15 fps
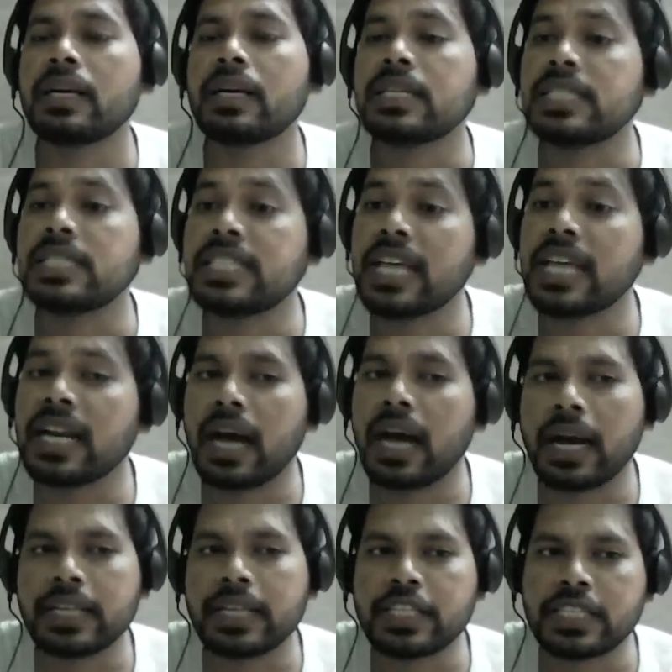
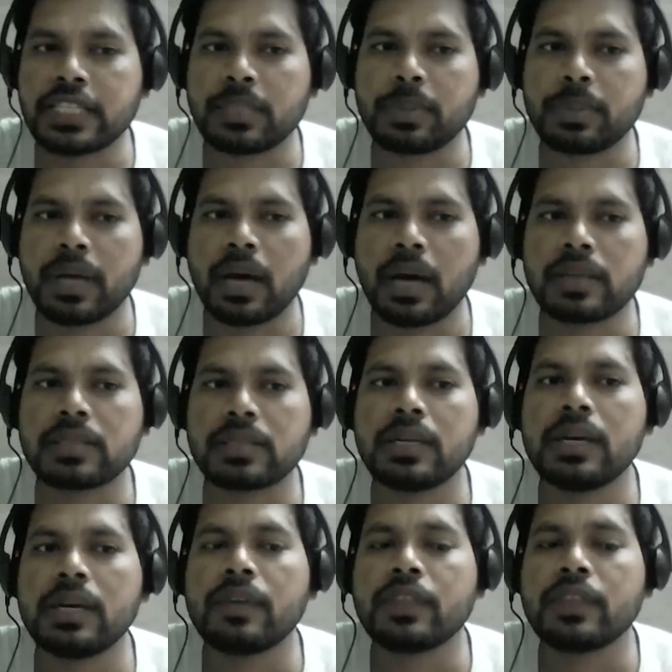GnRH receptors
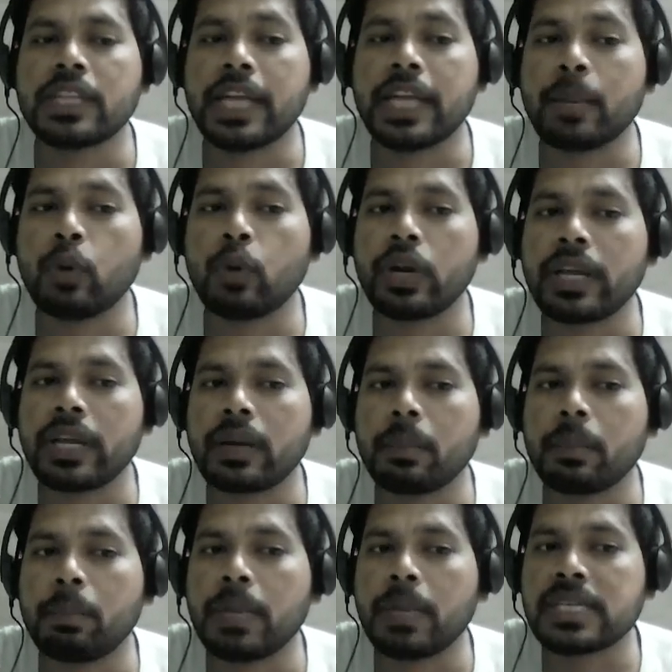with the mnemonic
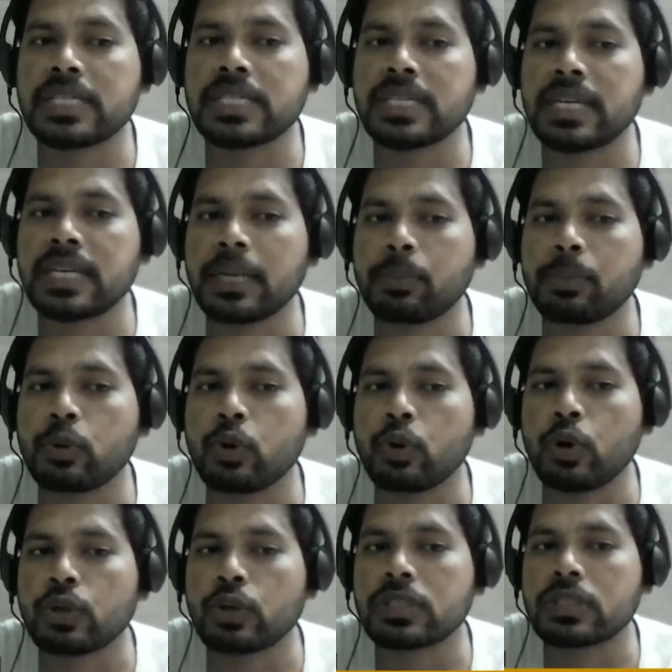bus trip
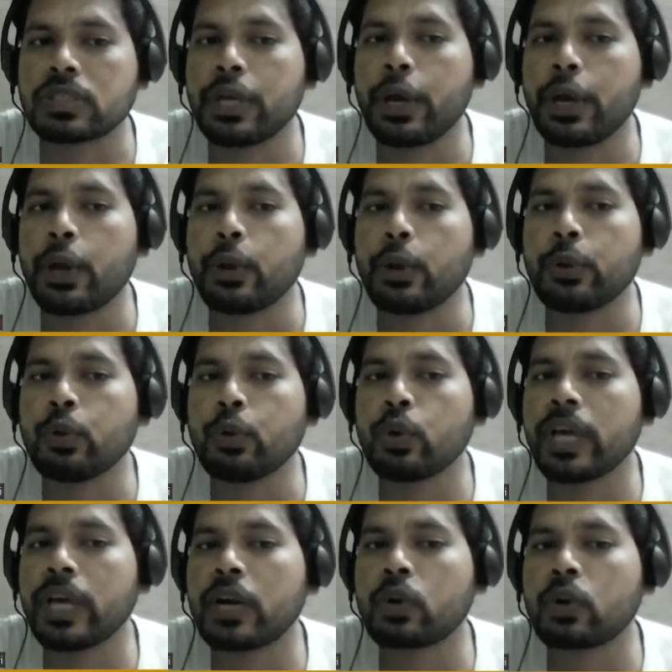goes New
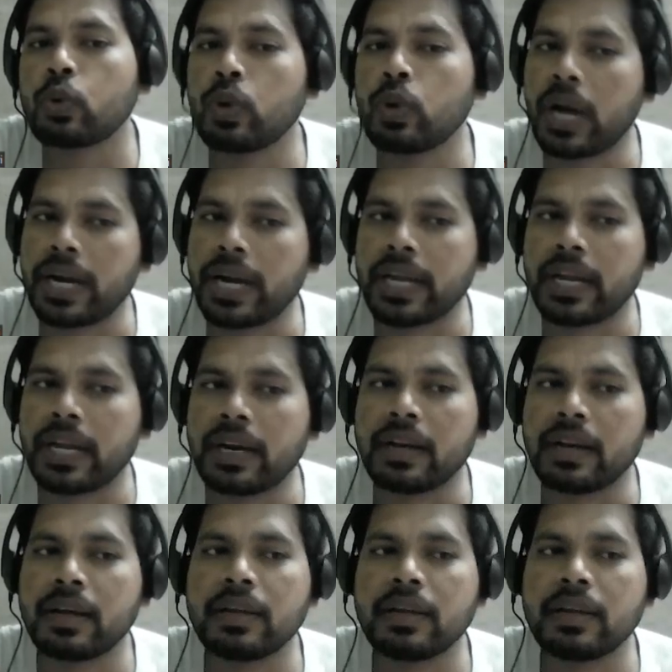York to London.